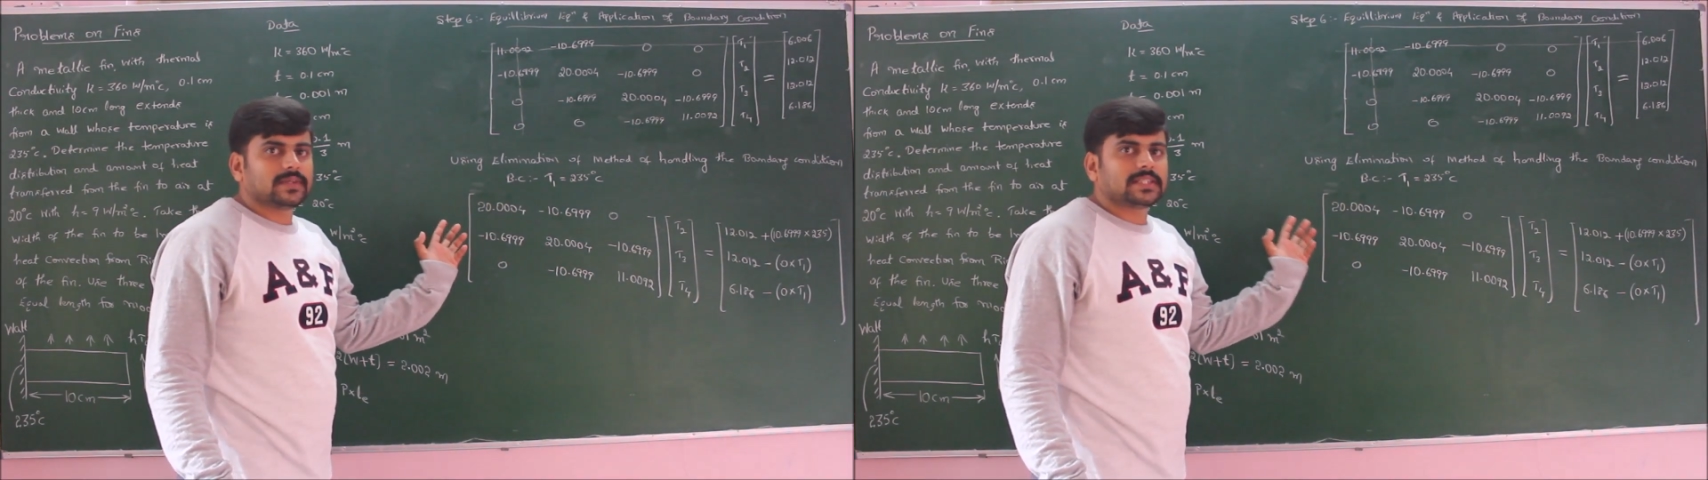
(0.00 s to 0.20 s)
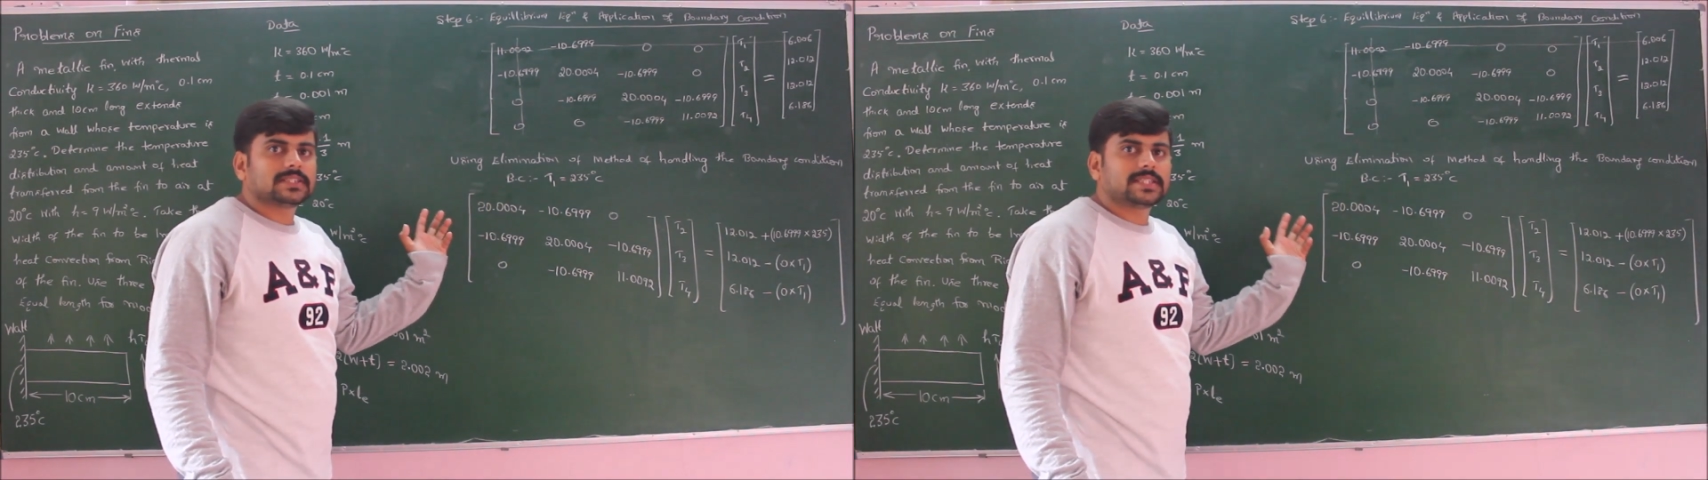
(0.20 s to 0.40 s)

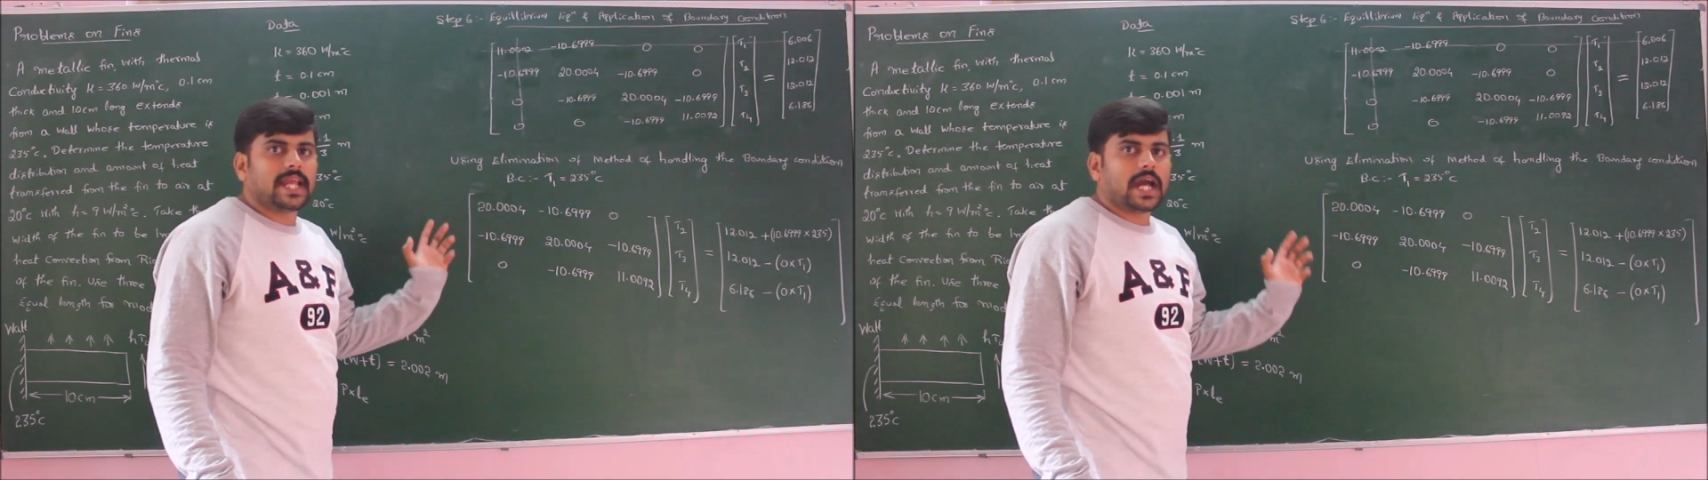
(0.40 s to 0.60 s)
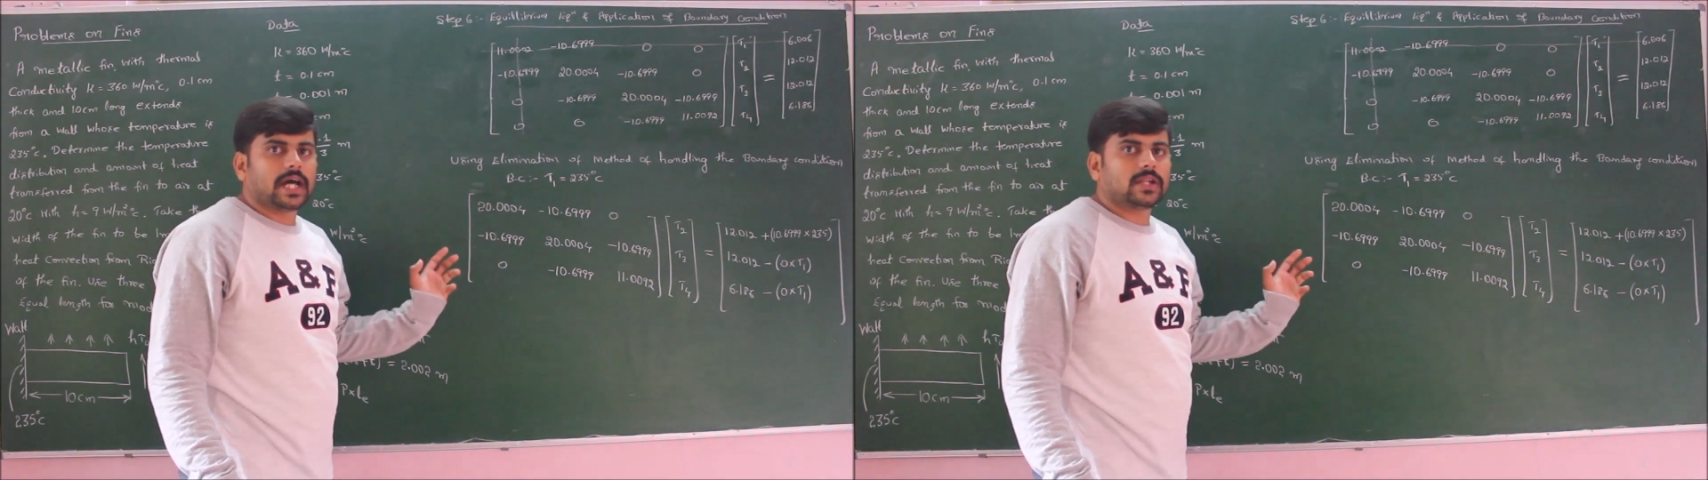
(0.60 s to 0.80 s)
with
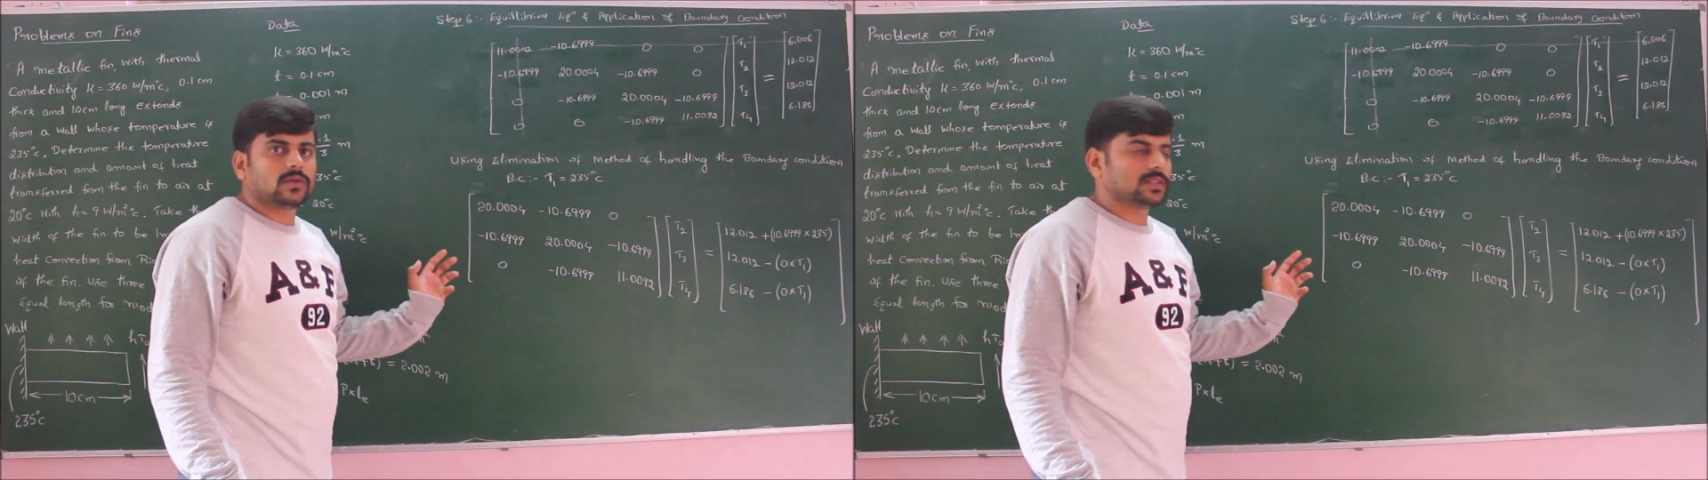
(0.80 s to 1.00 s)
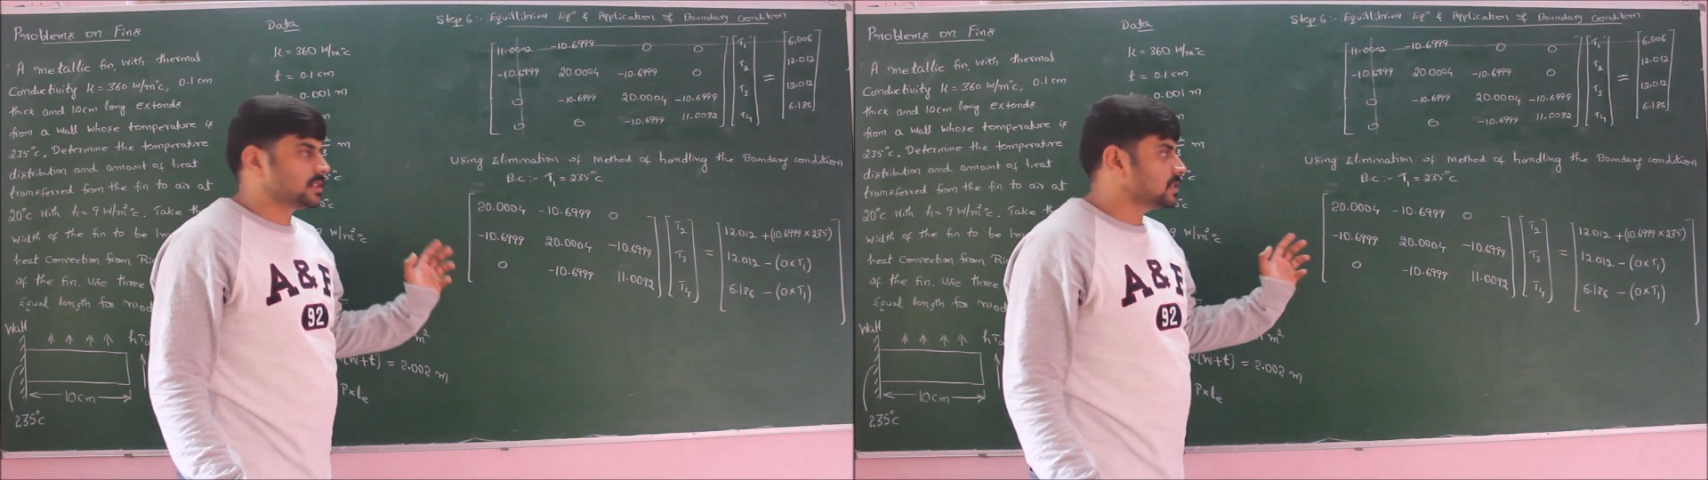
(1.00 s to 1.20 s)
3
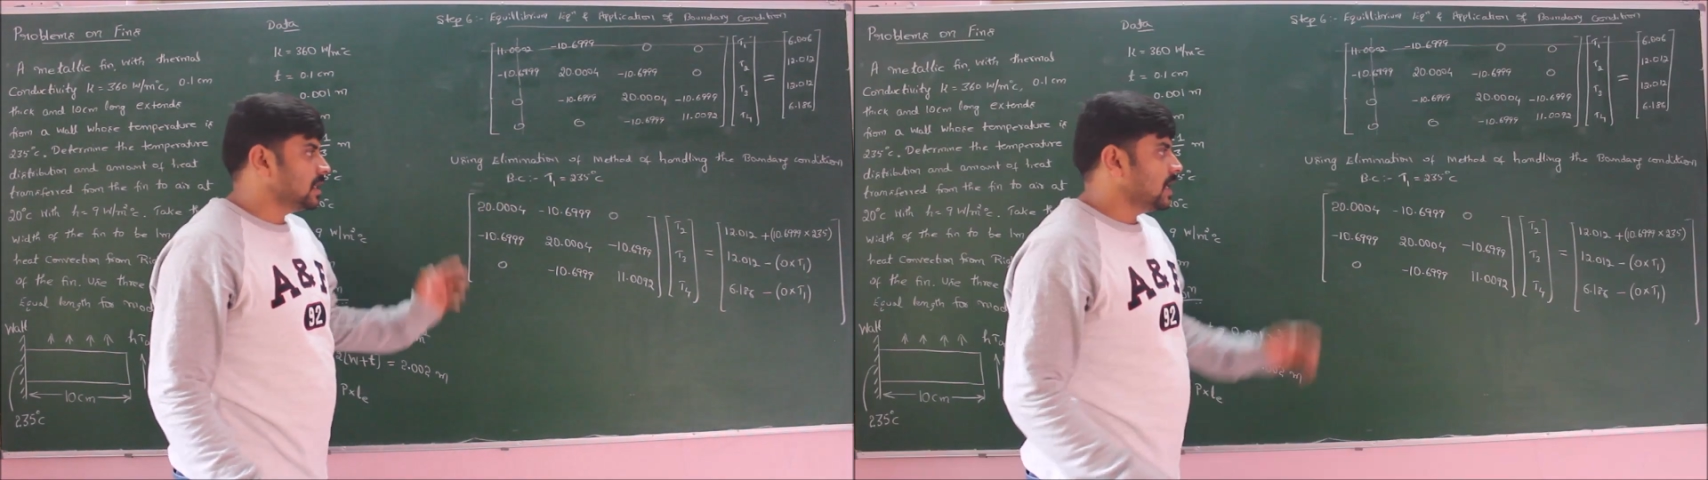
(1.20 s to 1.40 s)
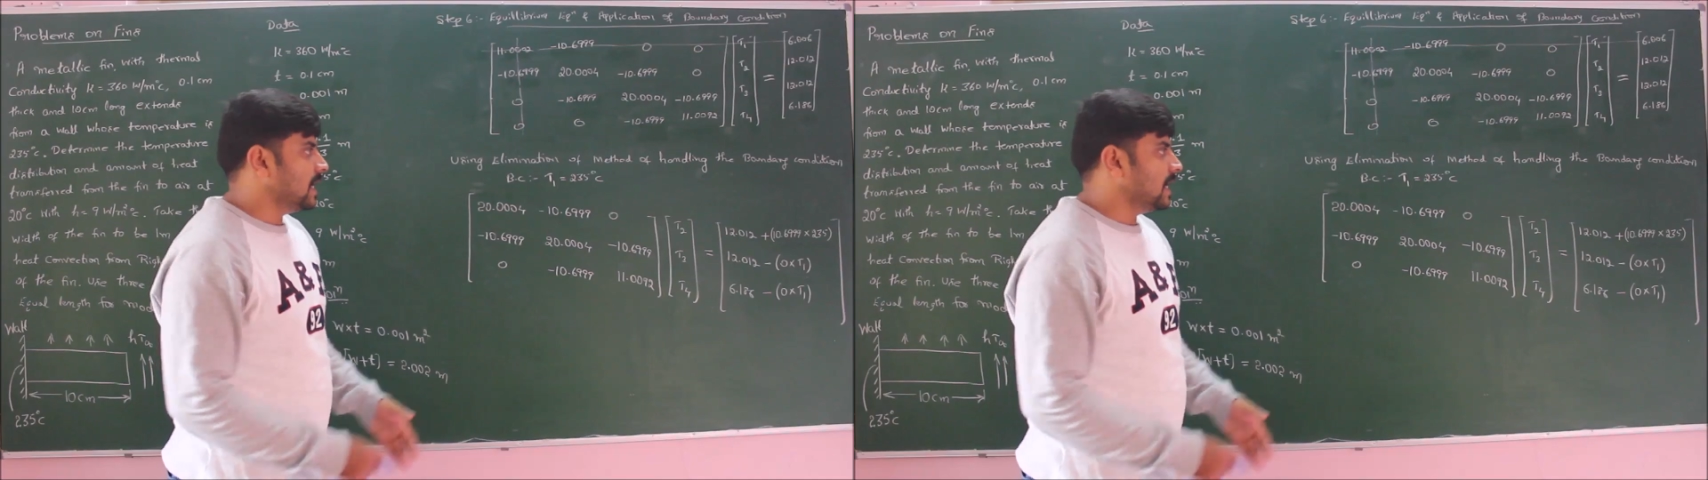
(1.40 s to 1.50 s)
unknowns,